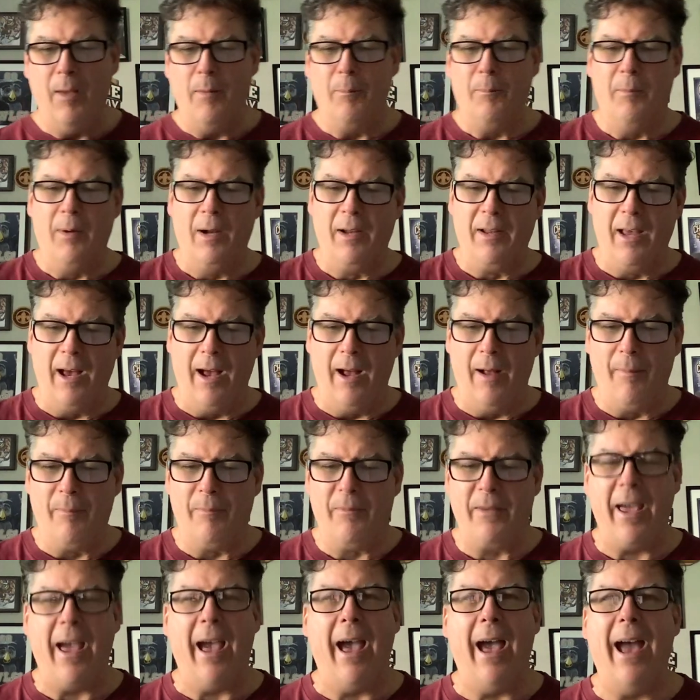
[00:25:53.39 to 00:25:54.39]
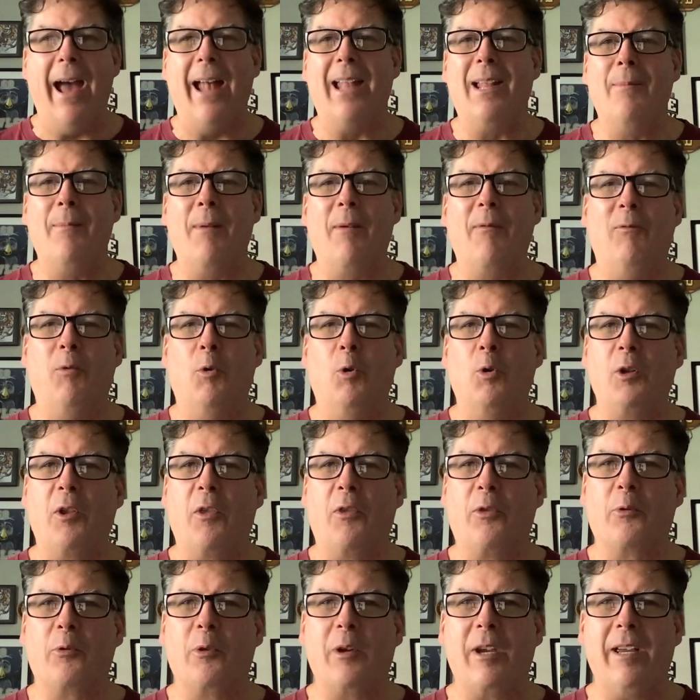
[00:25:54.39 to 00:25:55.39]
But, yeah, had them at
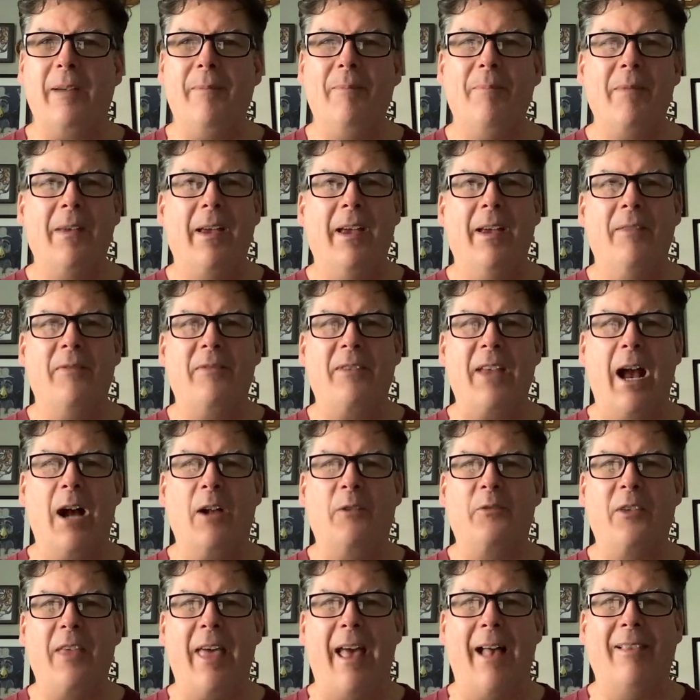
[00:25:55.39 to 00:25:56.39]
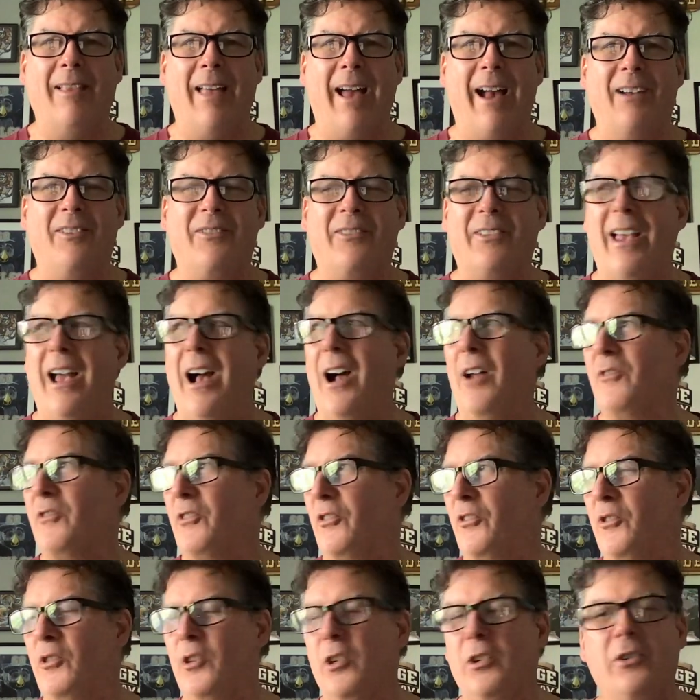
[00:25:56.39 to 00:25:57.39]
4-3. Down to that last out,
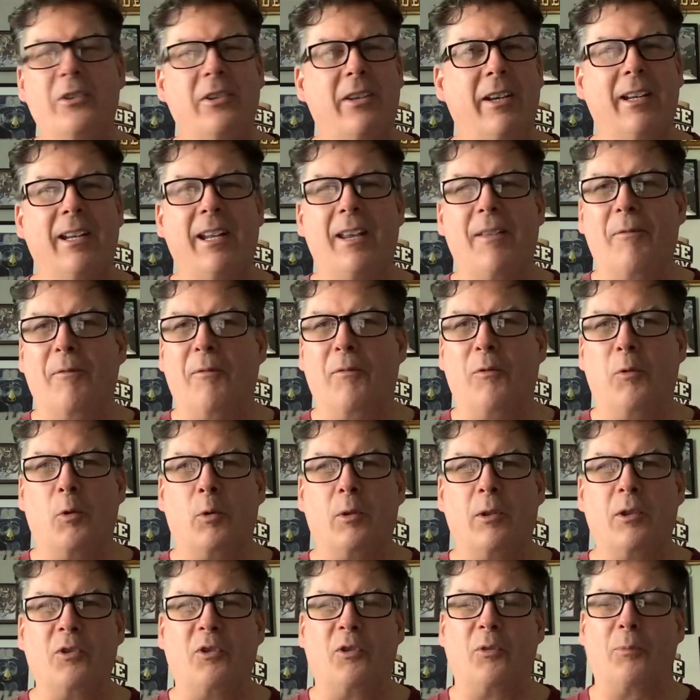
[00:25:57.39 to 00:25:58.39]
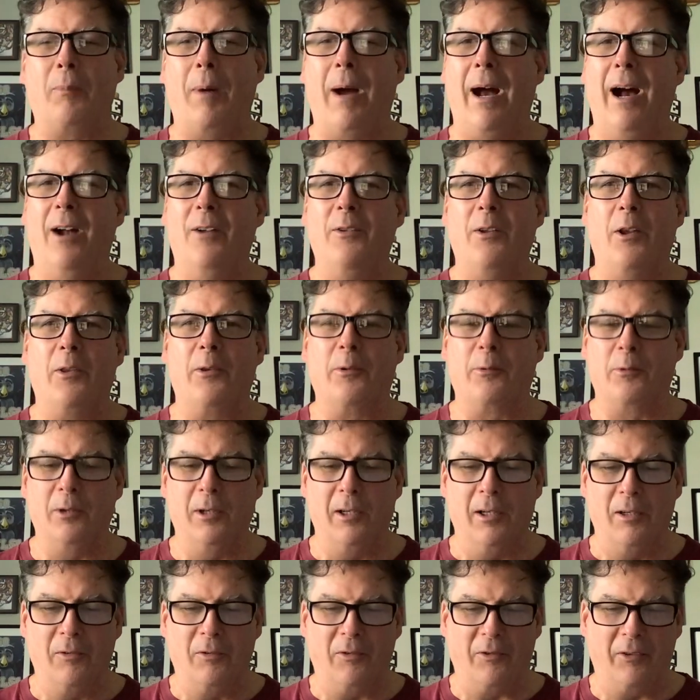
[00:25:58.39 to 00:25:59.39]
just couldn't get it. And Florida just piled on the
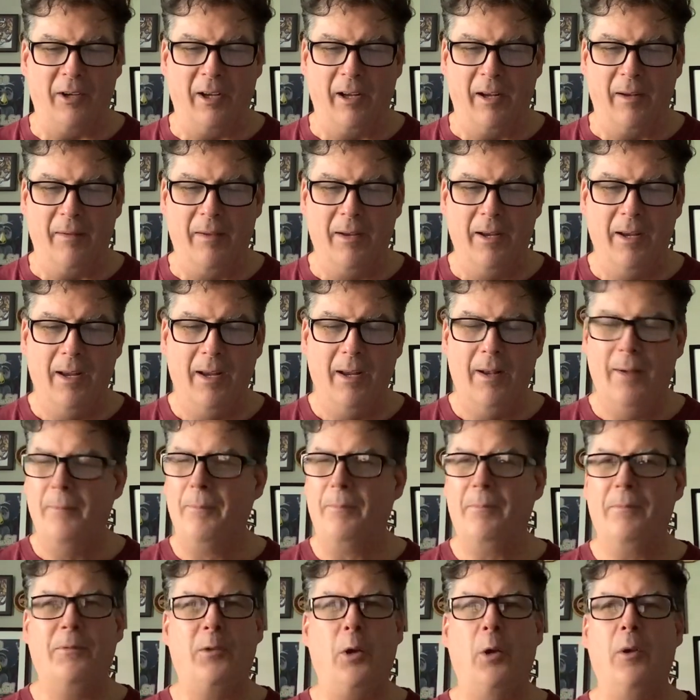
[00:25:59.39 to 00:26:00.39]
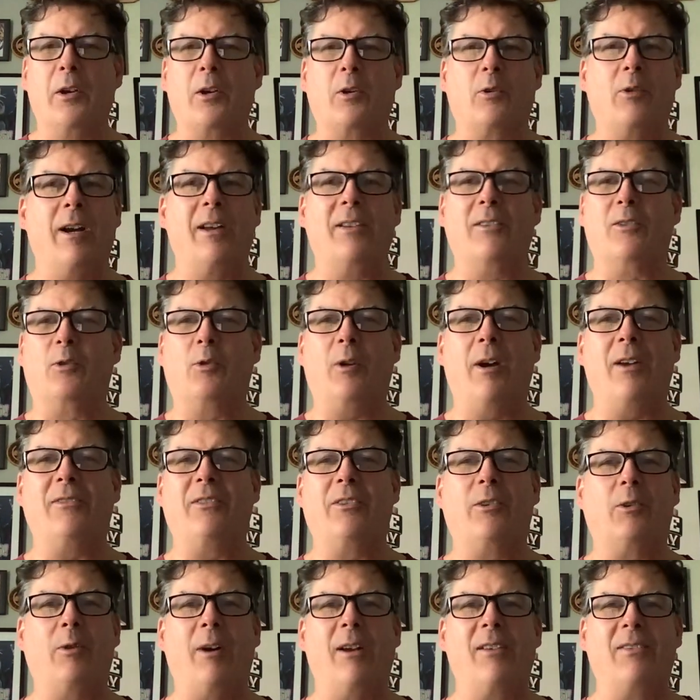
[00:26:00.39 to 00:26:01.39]
runs. Totally
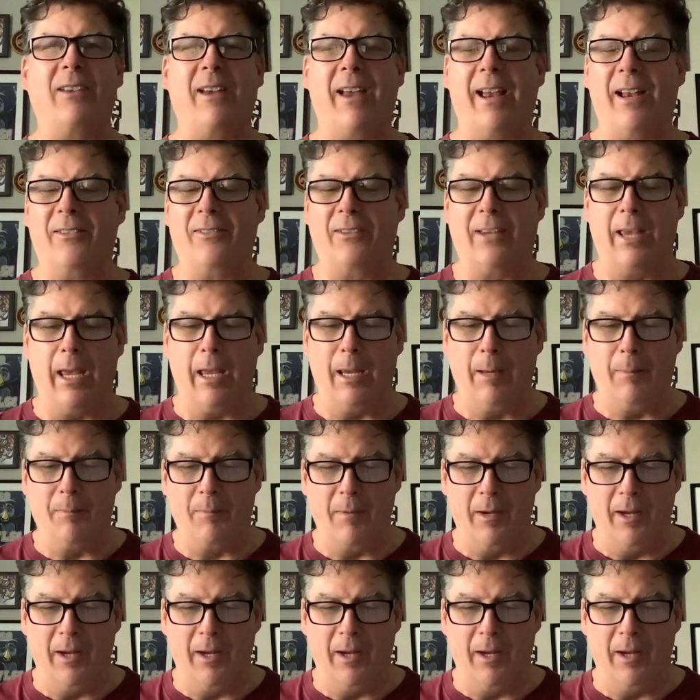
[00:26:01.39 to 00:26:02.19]
crazy-ass game.